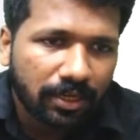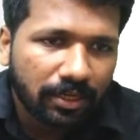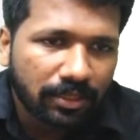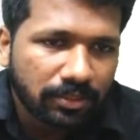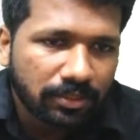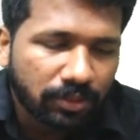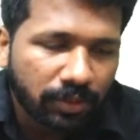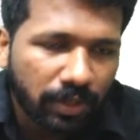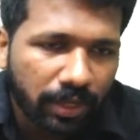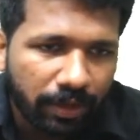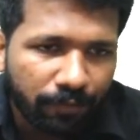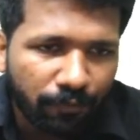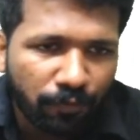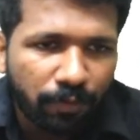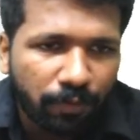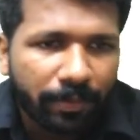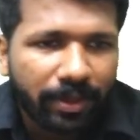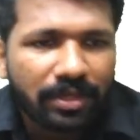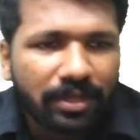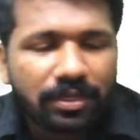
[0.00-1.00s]
so a
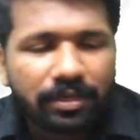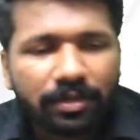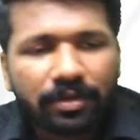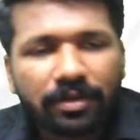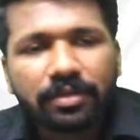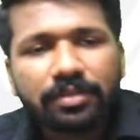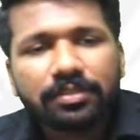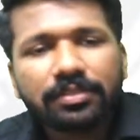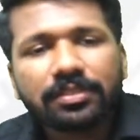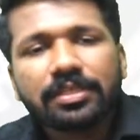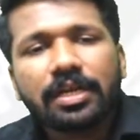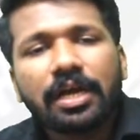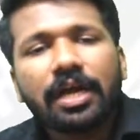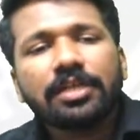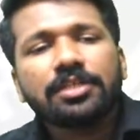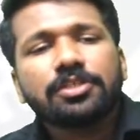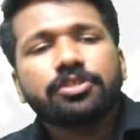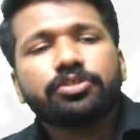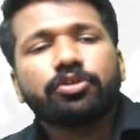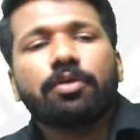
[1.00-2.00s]
woman
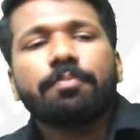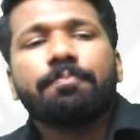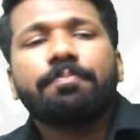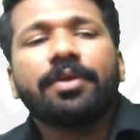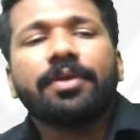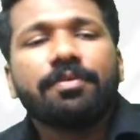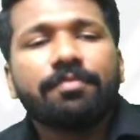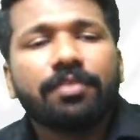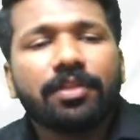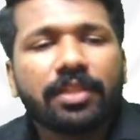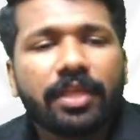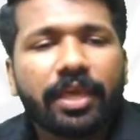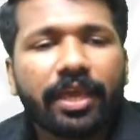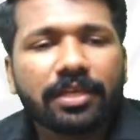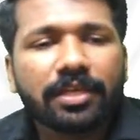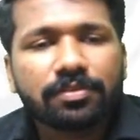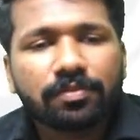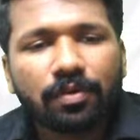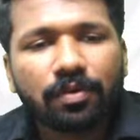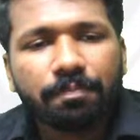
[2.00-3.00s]
starts shopping with
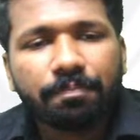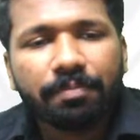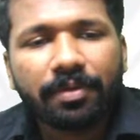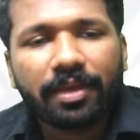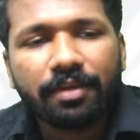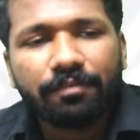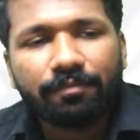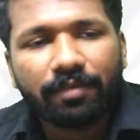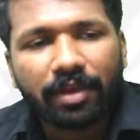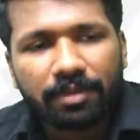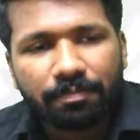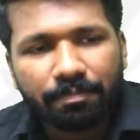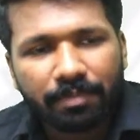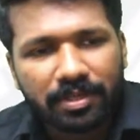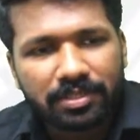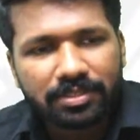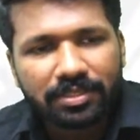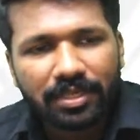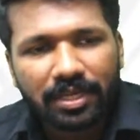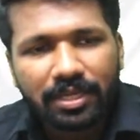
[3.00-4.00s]
X rupee and Y
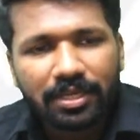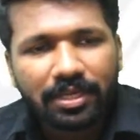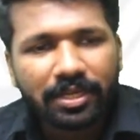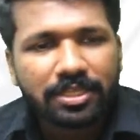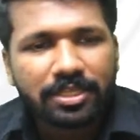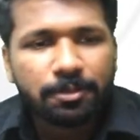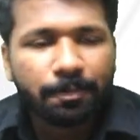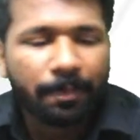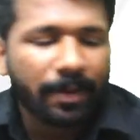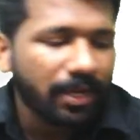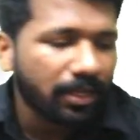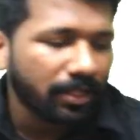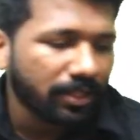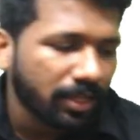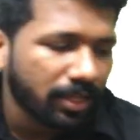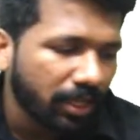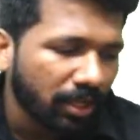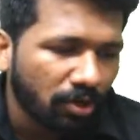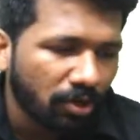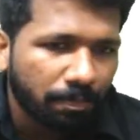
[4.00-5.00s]
paise, spent
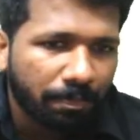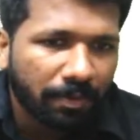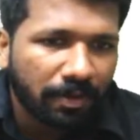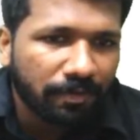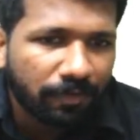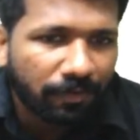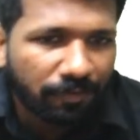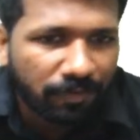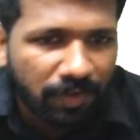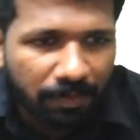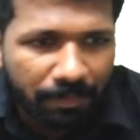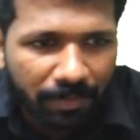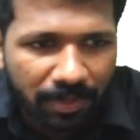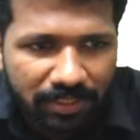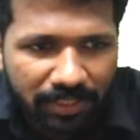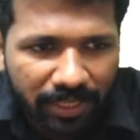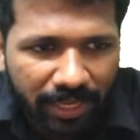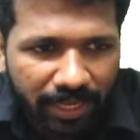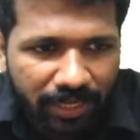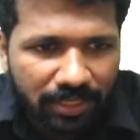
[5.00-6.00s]
3 rupee 50
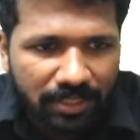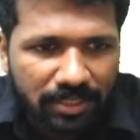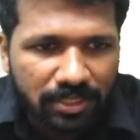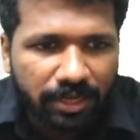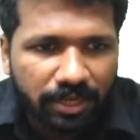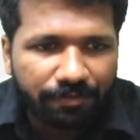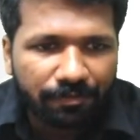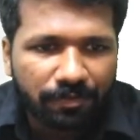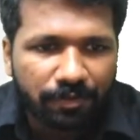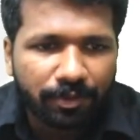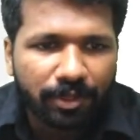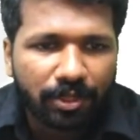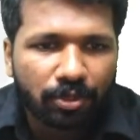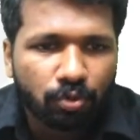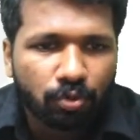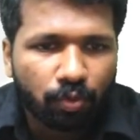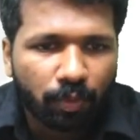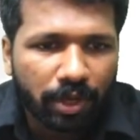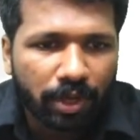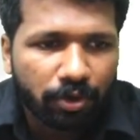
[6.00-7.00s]
paise and is left with
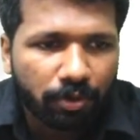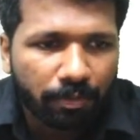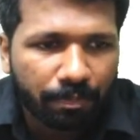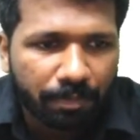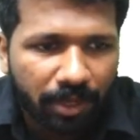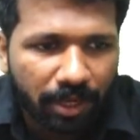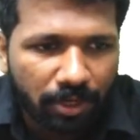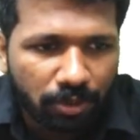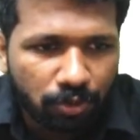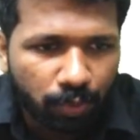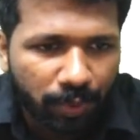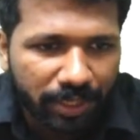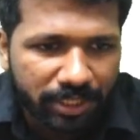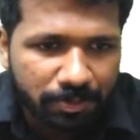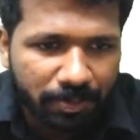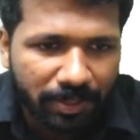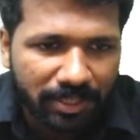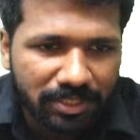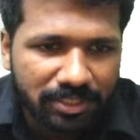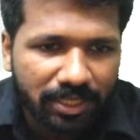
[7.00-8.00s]
2Y rupee and 2X
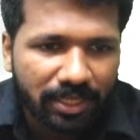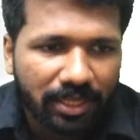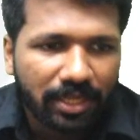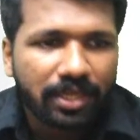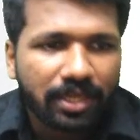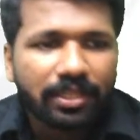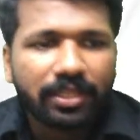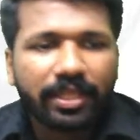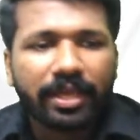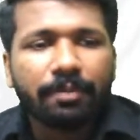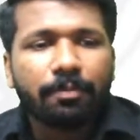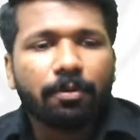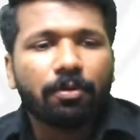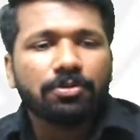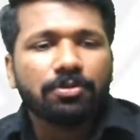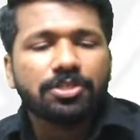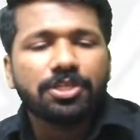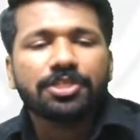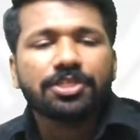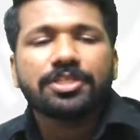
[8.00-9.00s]
paise. The
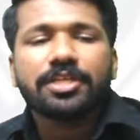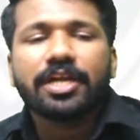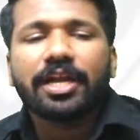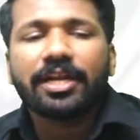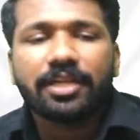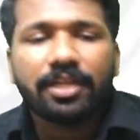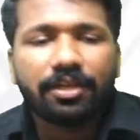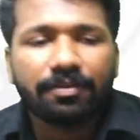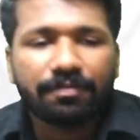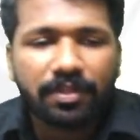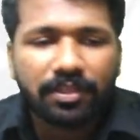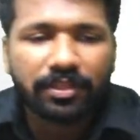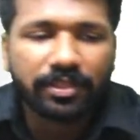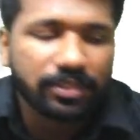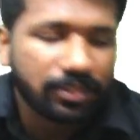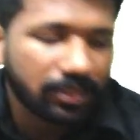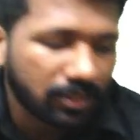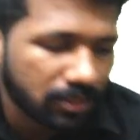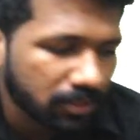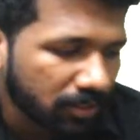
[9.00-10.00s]
amount she started with
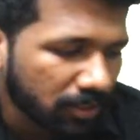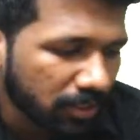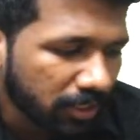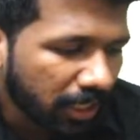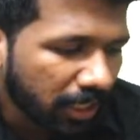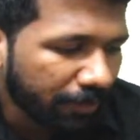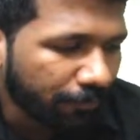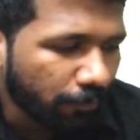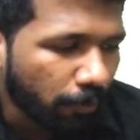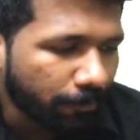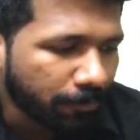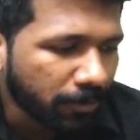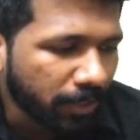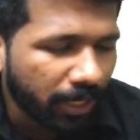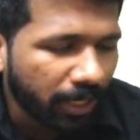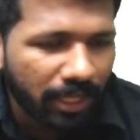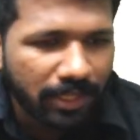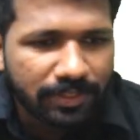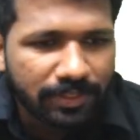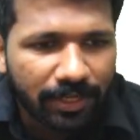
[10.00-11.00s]
this. If option
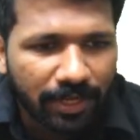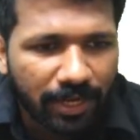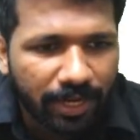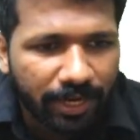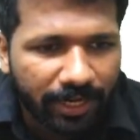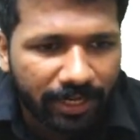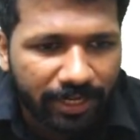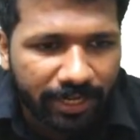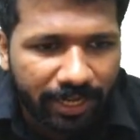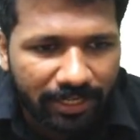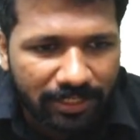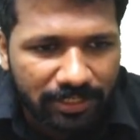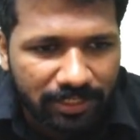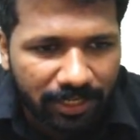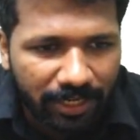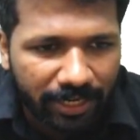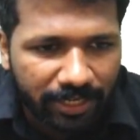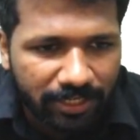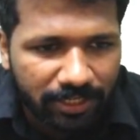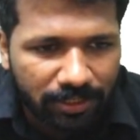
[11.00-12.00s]
A is the correct answer,
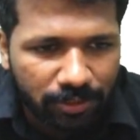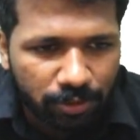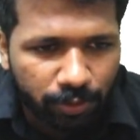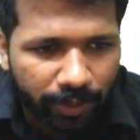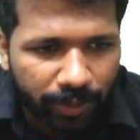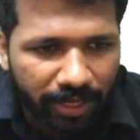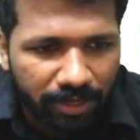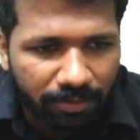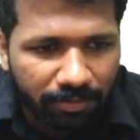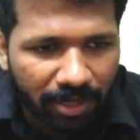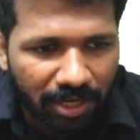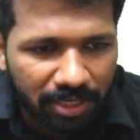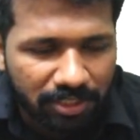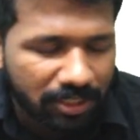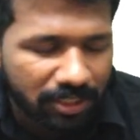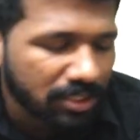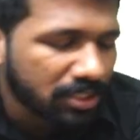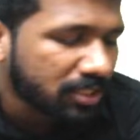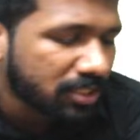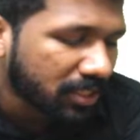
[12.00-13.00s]
let us do
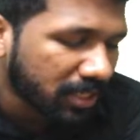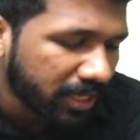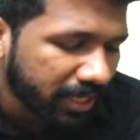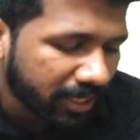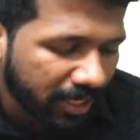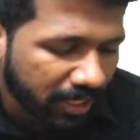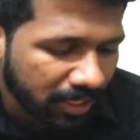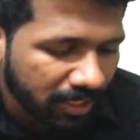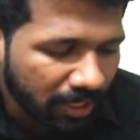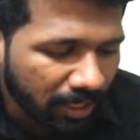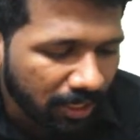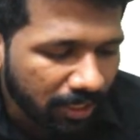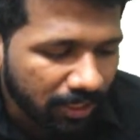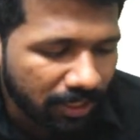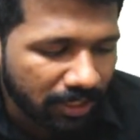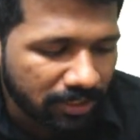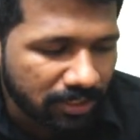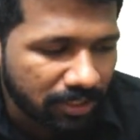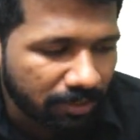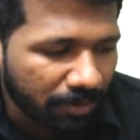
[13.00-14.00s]
elimination just like
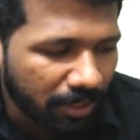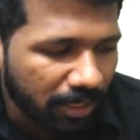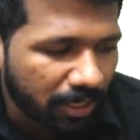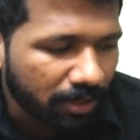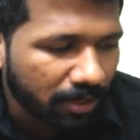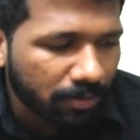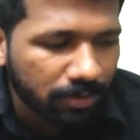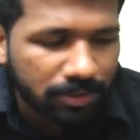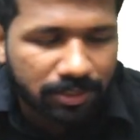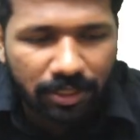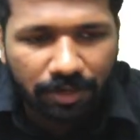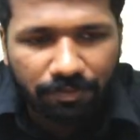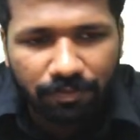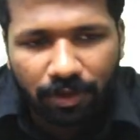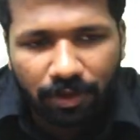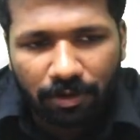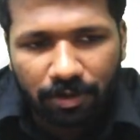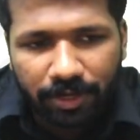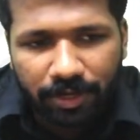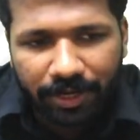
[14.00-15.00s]
the similar question we
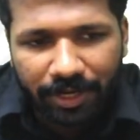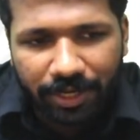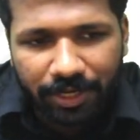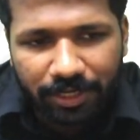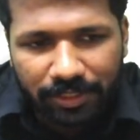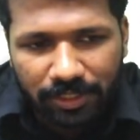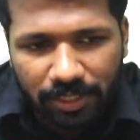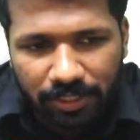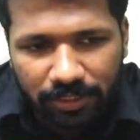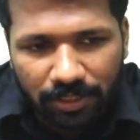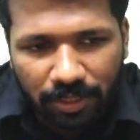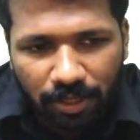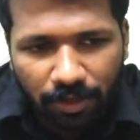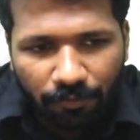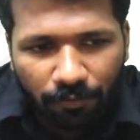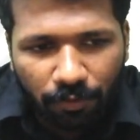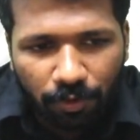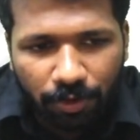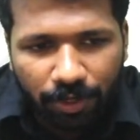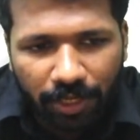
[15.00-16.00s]
already discussed.
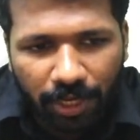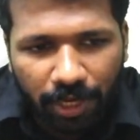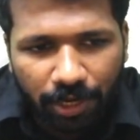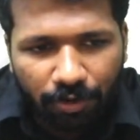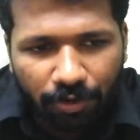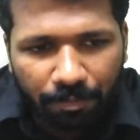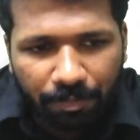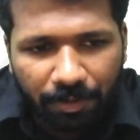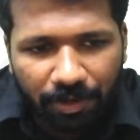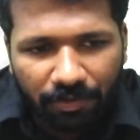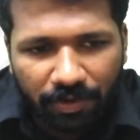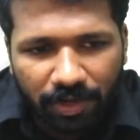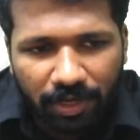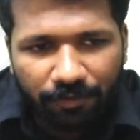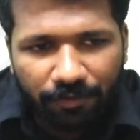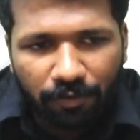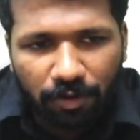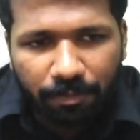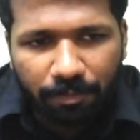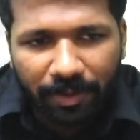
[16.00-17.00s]
48 rupee
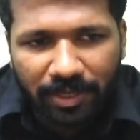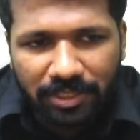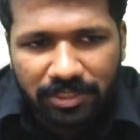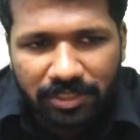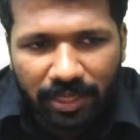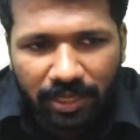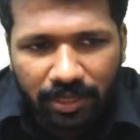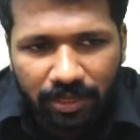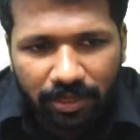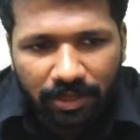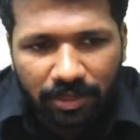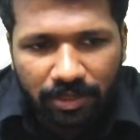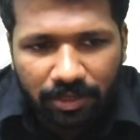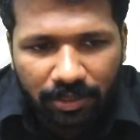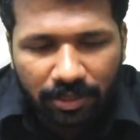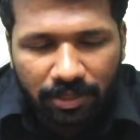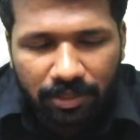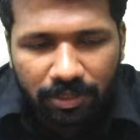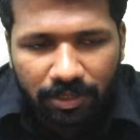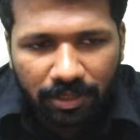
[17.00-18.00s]
24 paise
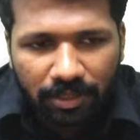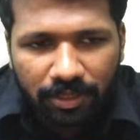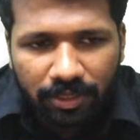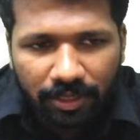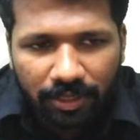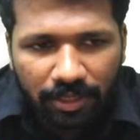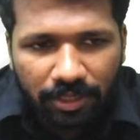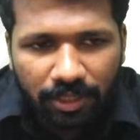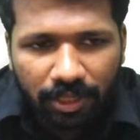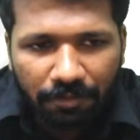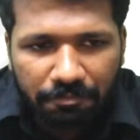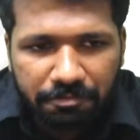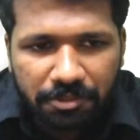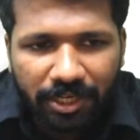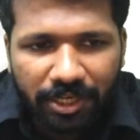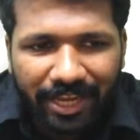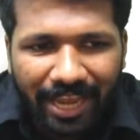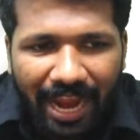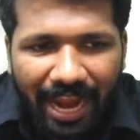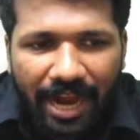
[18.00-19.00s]
if
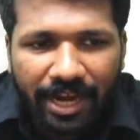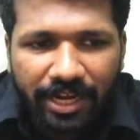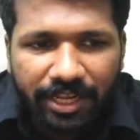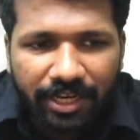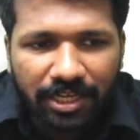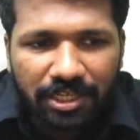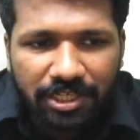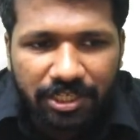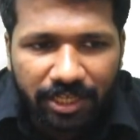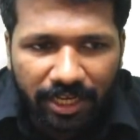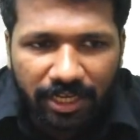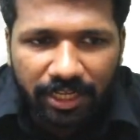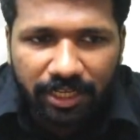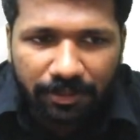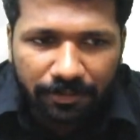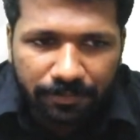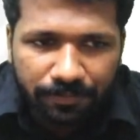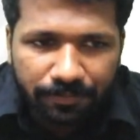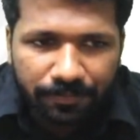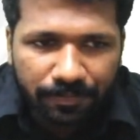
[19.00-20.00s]
she had initially.
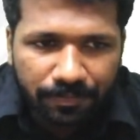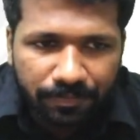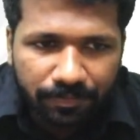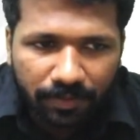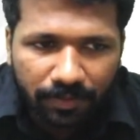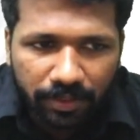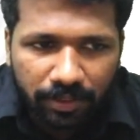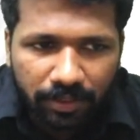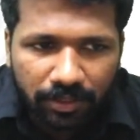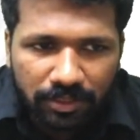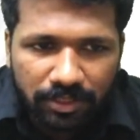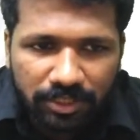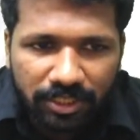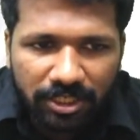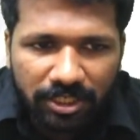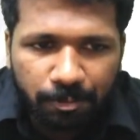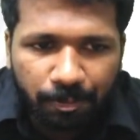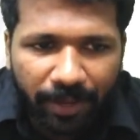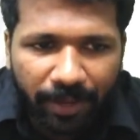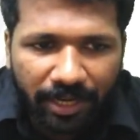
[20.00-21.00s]
She
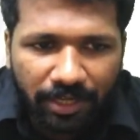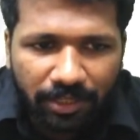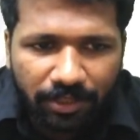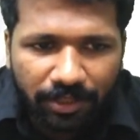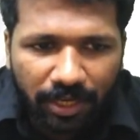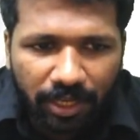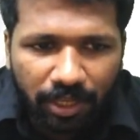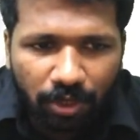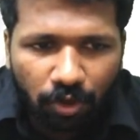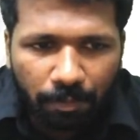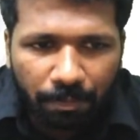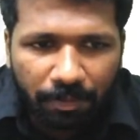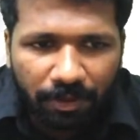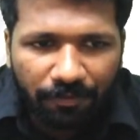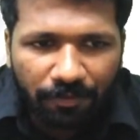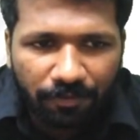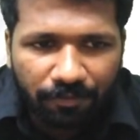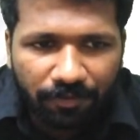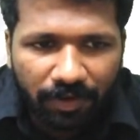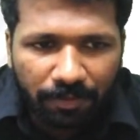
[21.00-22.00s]
spent 3 rupee
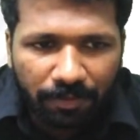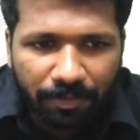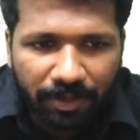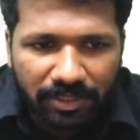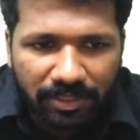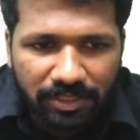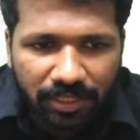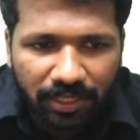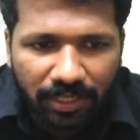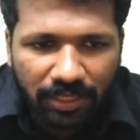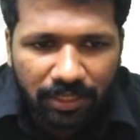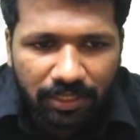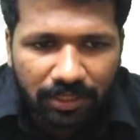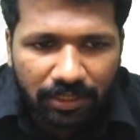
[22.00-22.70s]
50 paise.